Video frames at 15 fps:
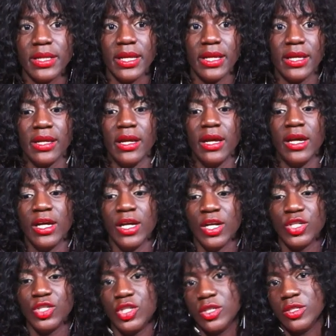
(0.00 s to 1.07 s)
Like,
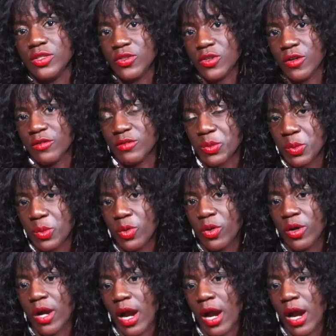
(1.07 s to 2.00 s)
she deserves more.